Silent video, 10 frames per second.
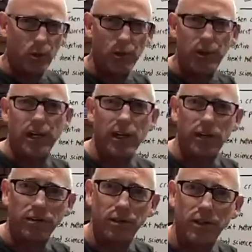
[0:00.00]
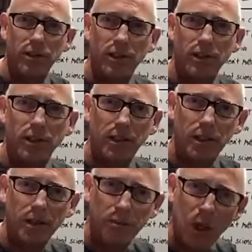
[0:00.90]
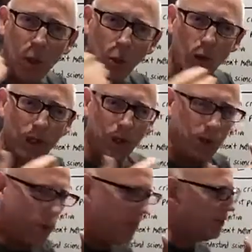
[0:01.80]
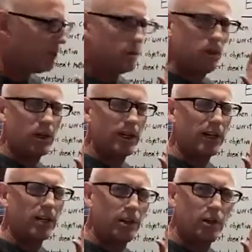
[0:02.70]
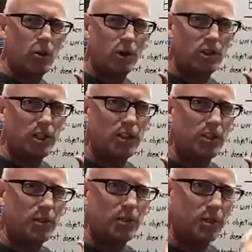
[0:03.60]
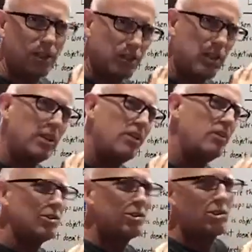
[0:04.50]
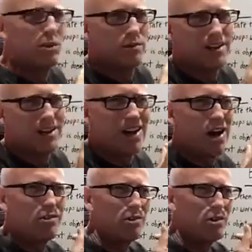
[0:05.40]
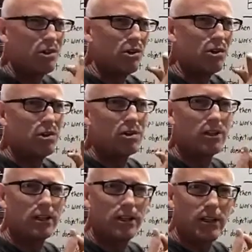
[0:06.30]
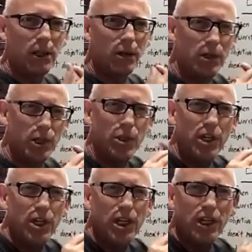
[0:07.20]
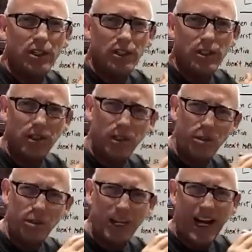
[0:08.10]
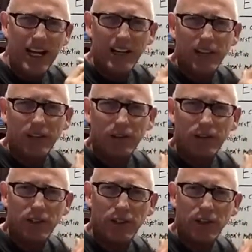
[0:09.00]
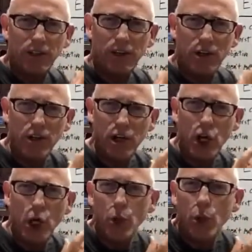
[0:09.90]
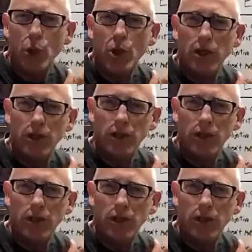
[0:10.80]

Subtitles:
would think of. When you're doing your trolling, you don't want to say something that's sort of novel, unique, creative, new.